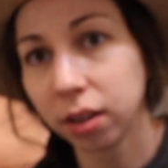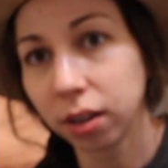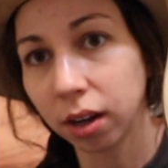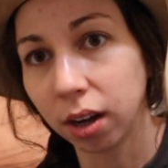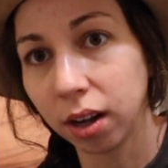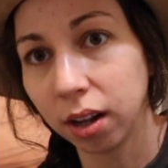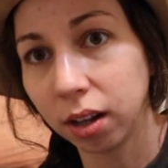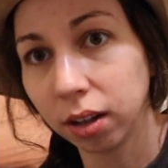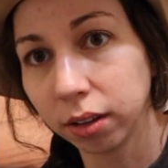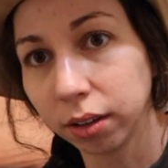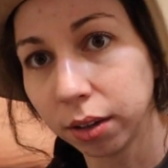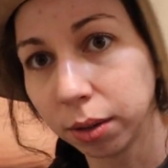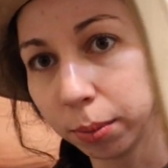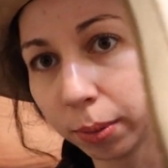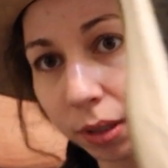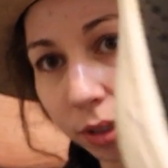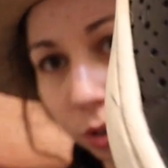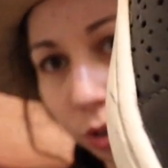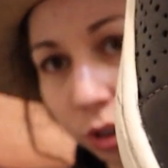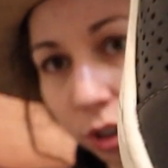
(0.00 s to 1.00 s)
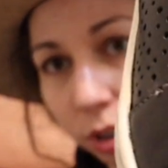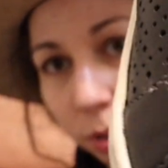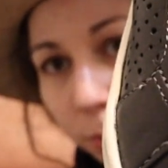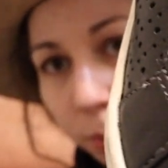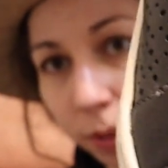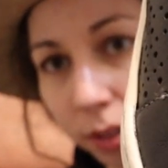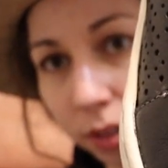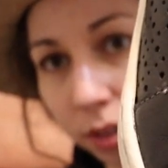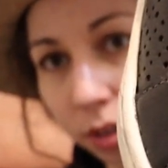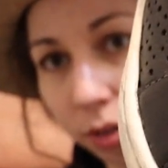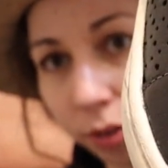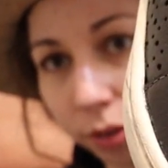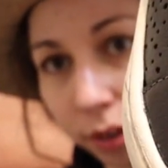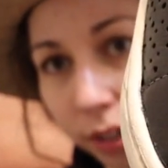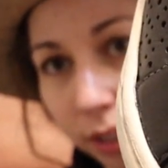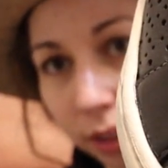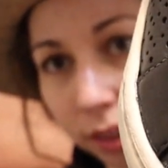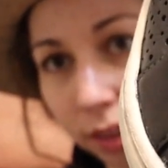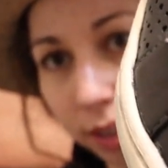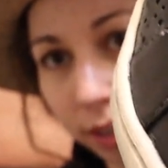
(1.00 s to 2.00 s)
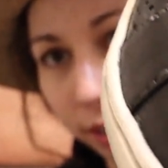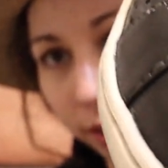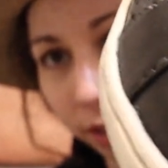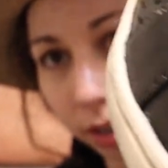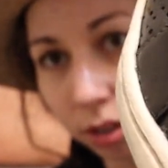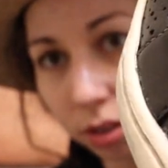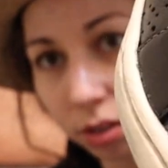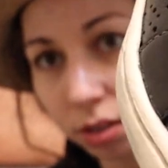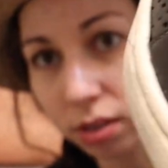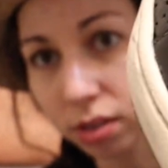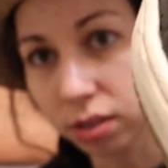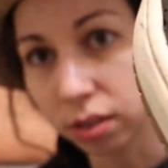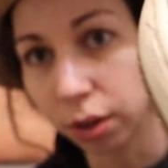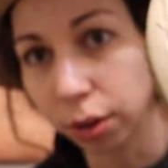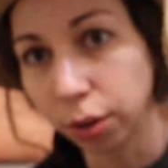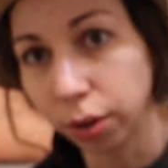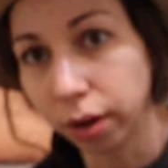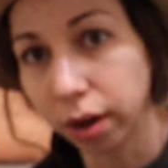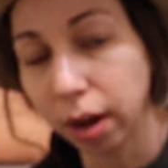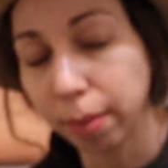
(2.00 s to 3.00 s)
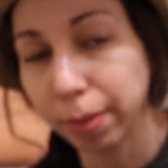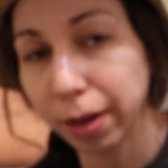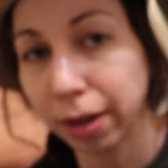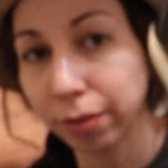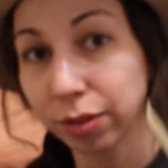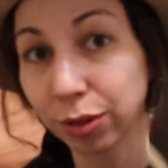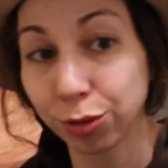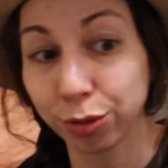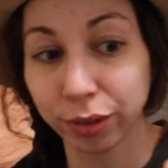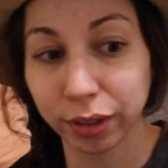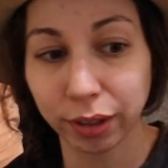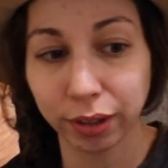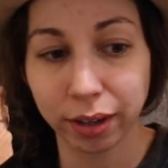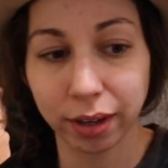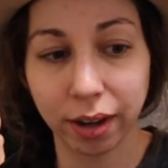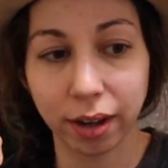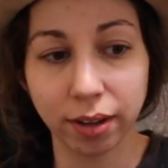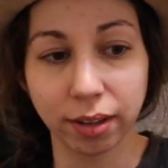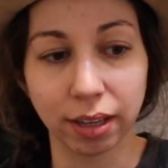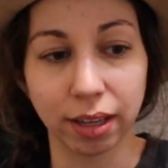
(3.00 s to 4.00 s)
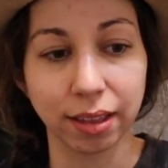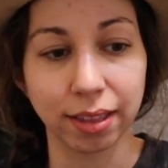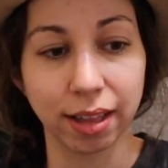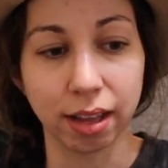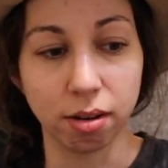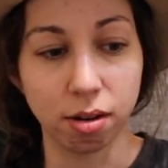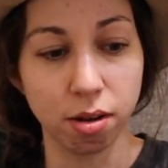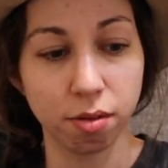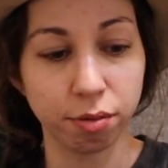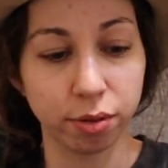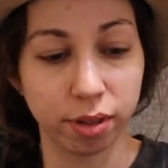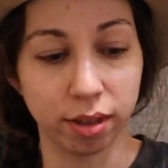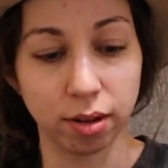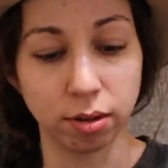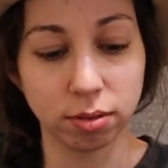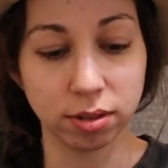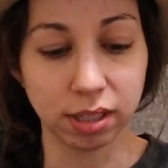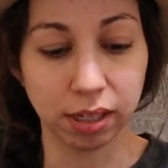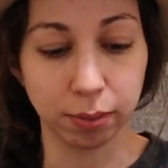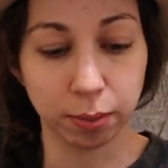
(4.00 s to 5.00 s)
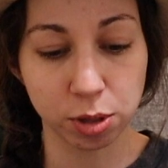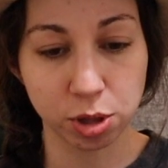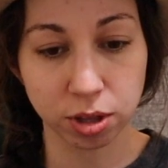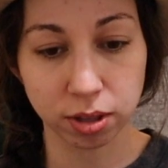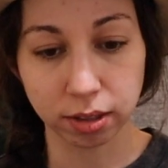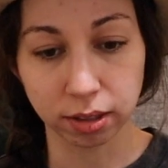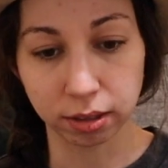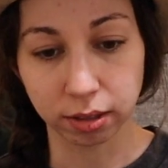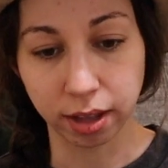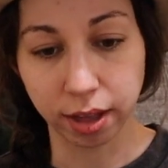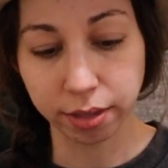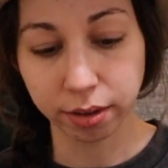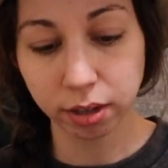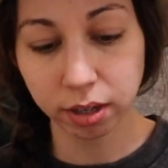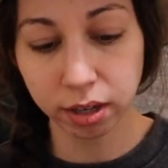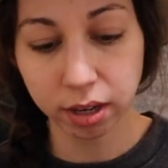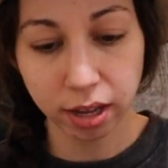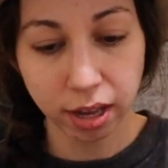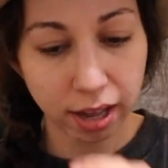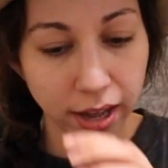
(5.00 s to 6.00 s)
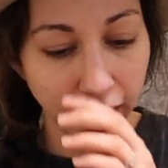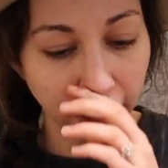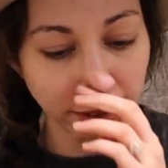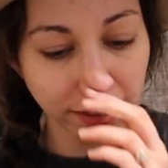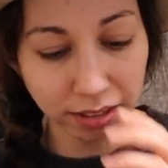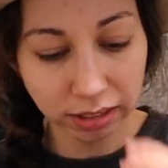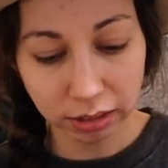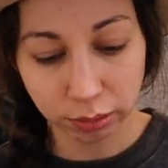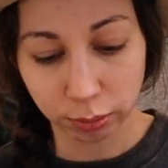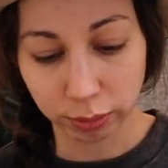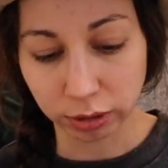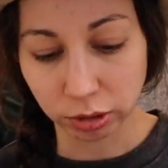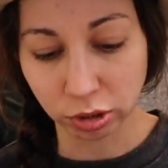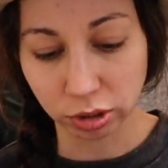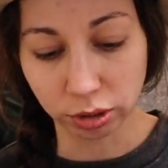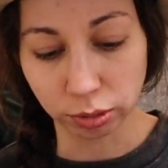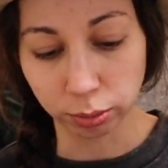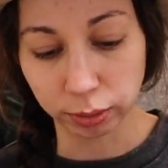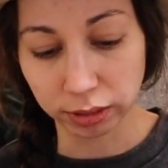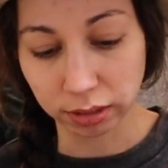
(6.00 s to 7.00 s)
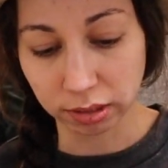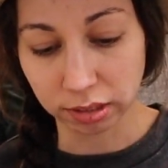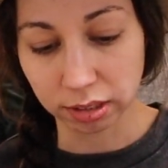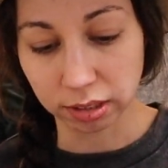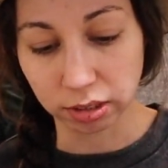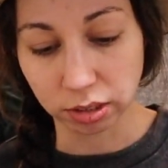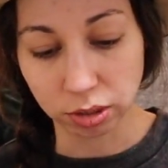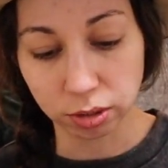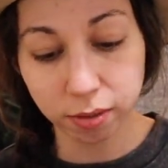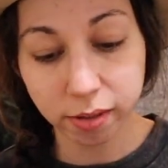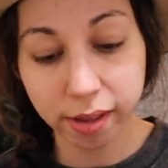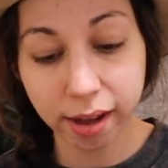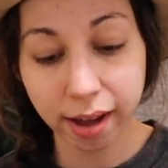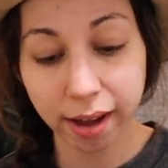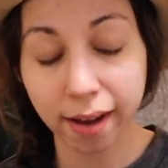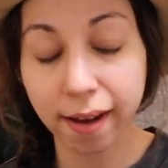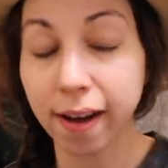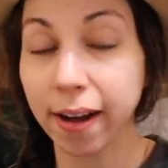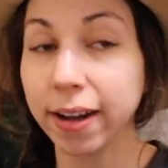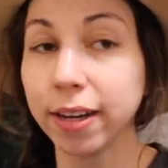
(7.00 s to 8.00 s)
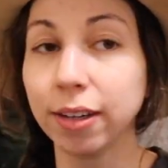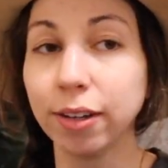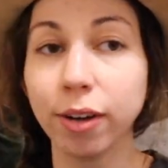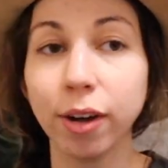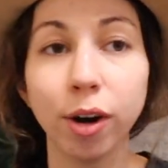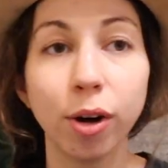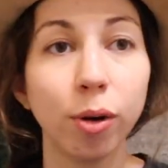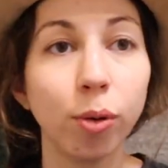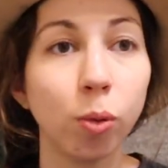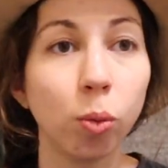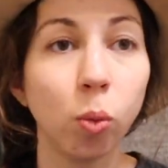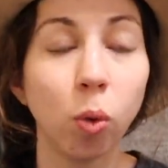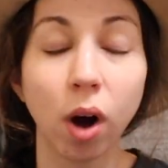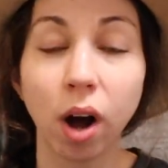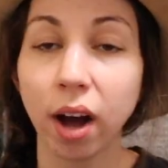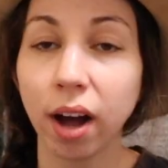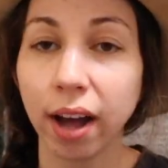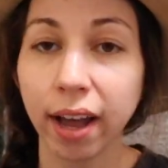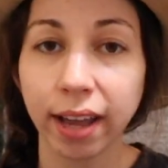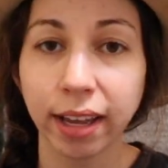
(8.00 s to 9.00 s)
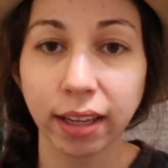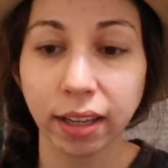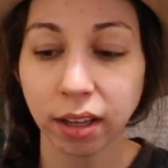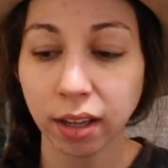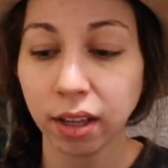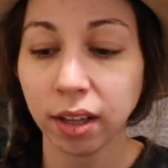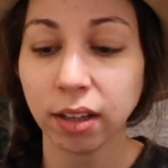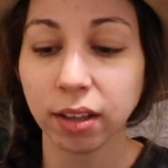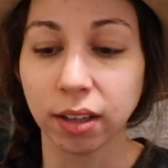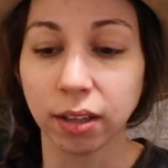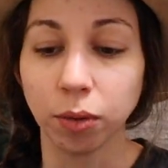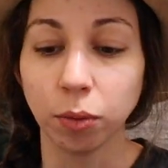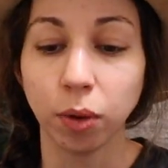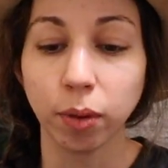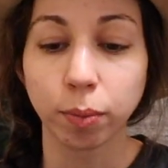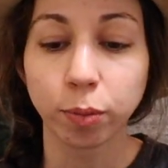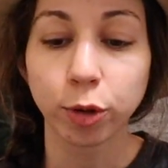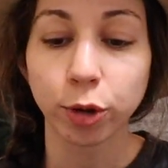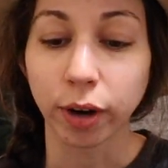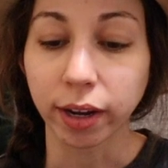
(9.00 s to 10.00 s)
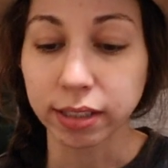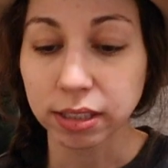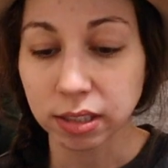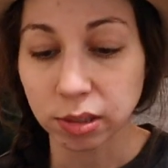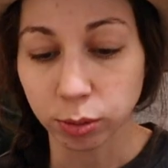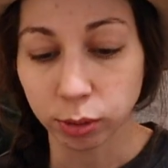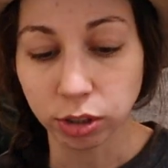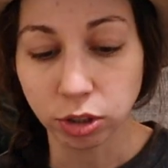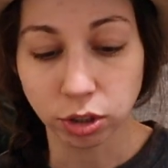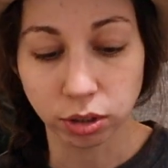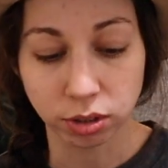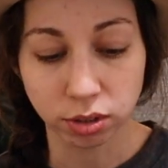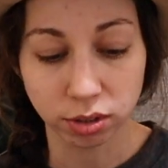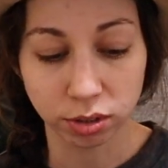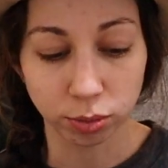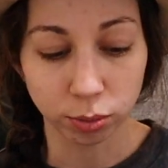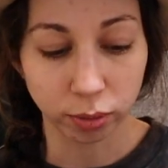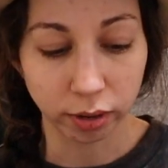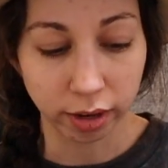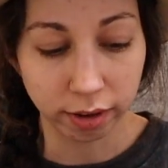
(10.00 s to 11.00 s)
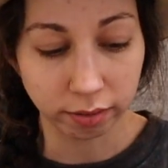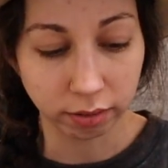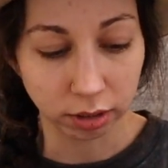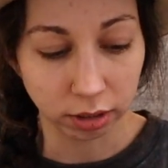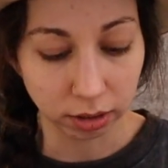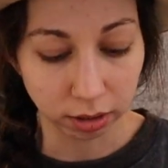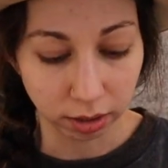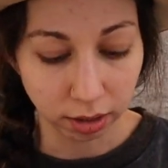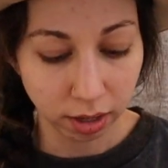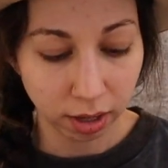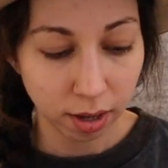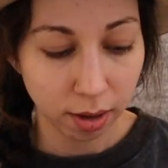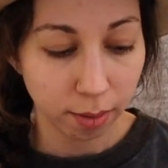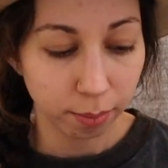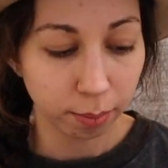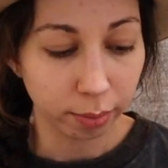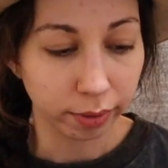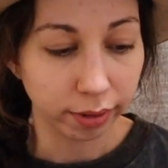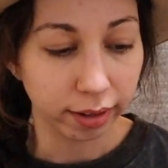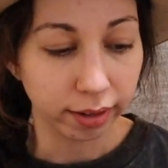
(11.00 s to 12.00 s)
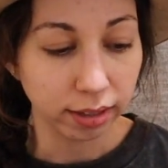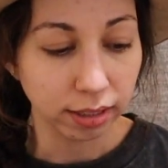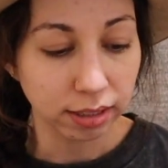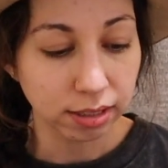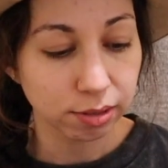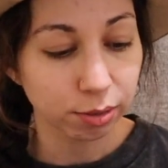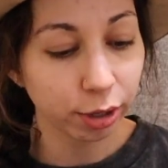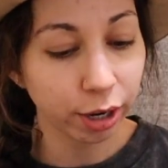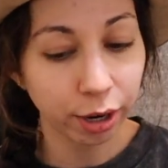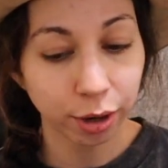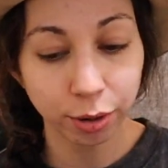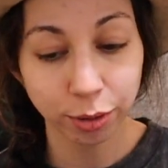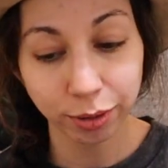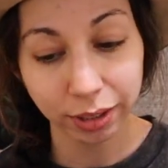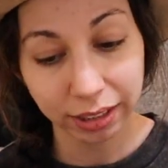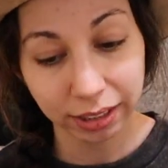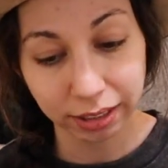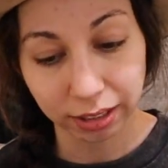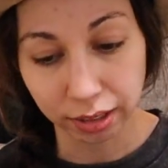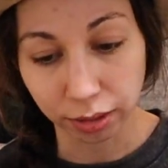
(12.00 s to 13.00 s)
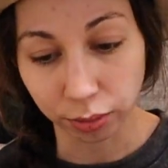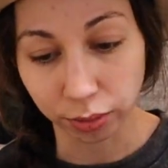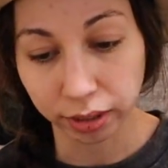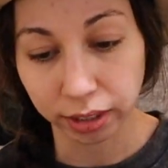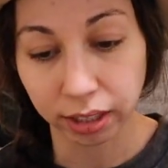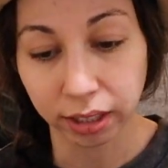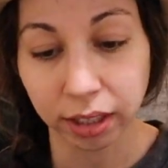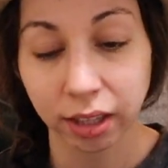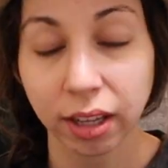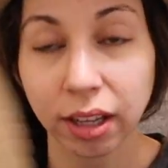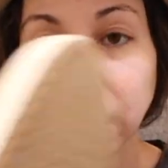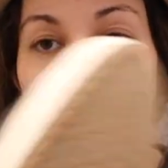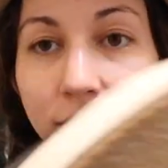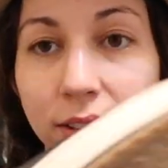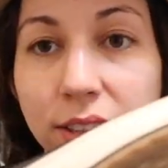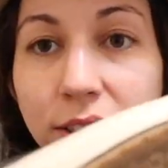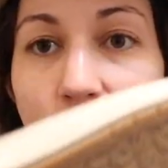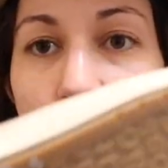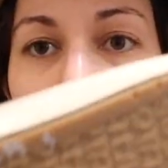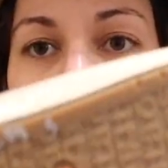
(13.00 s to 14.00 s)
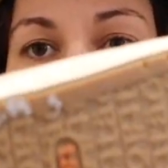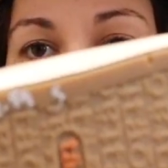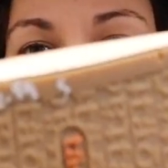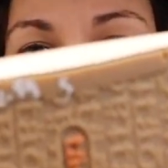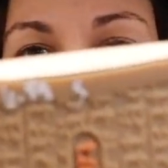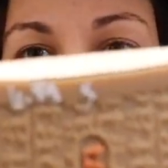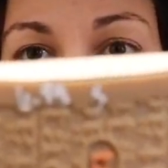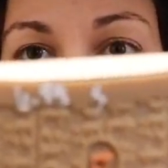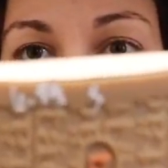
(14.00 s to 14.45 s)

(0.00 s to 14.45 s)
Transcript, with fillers: got a little bit of Sharpie right there, so I'm gonna have to figure out how to get that off without damaging the leather. I really wish Goodwill didn't do that. I know why they don't want price switchers or whatever, but it's really annoying. This should come